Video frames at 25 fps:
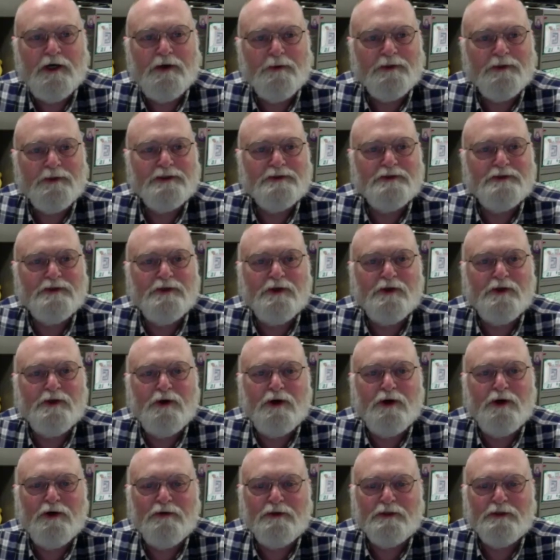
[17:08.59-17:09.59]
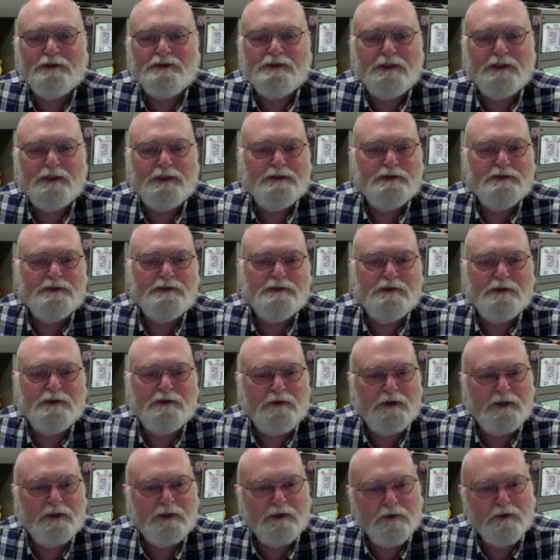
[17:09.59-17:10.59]
always know all the changes
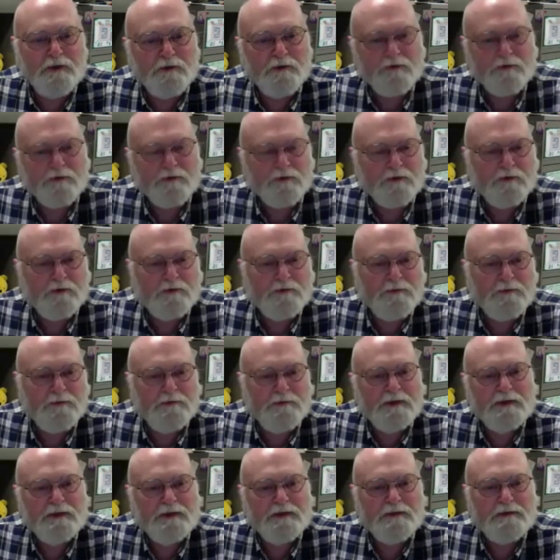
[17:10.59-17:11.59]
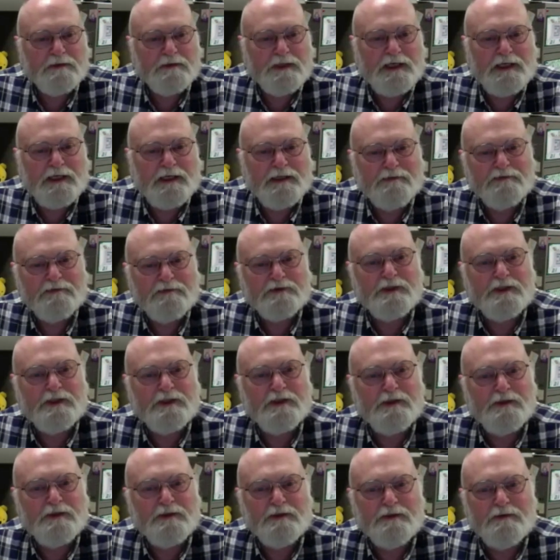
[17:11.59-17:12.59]
that they go through. Uh,
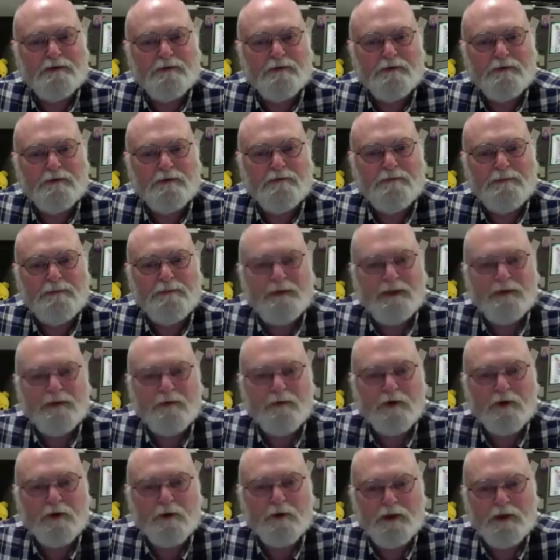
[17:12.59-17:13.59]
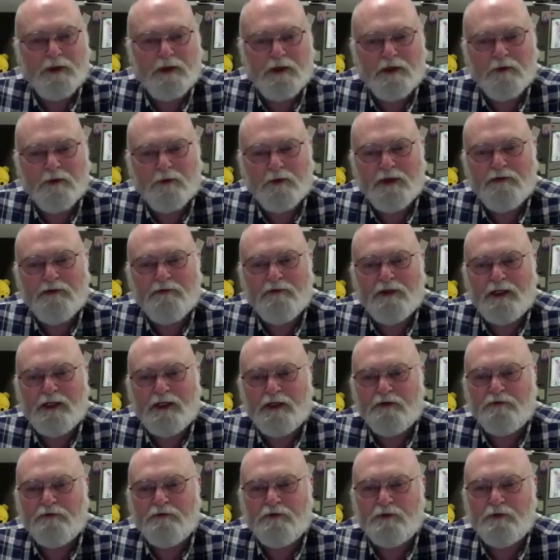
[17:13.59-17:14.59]
obviously, being where we are, we have a
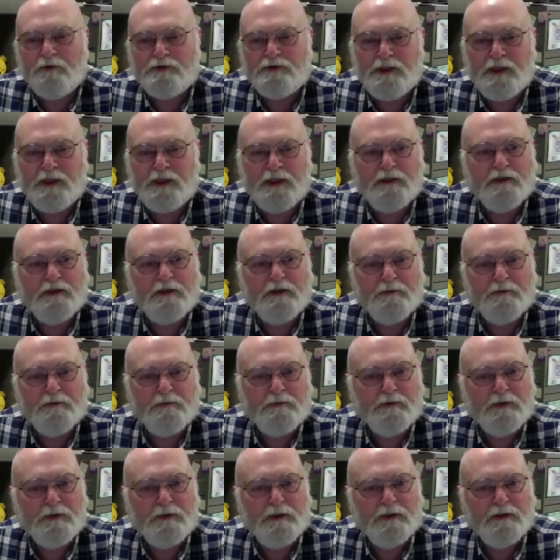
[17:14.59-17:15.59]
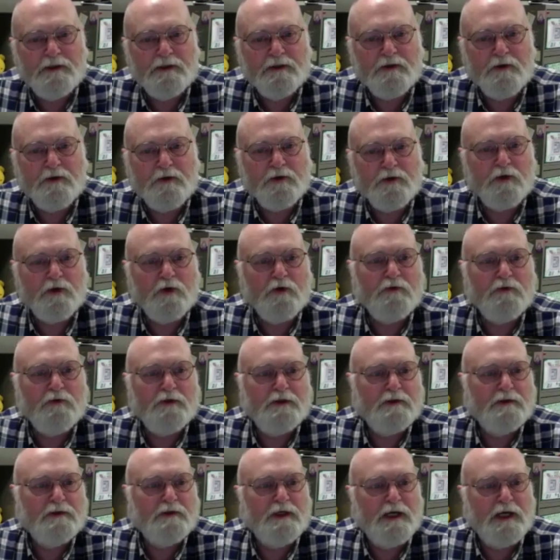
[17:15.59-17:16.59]
lot of folks that end up uh, going over to
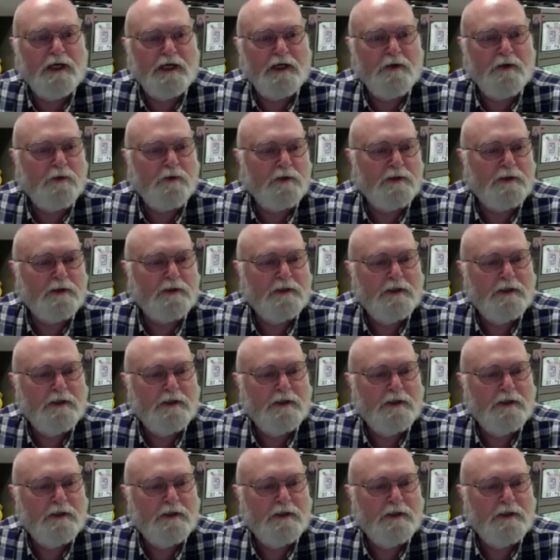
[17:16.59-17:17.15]
Iowa.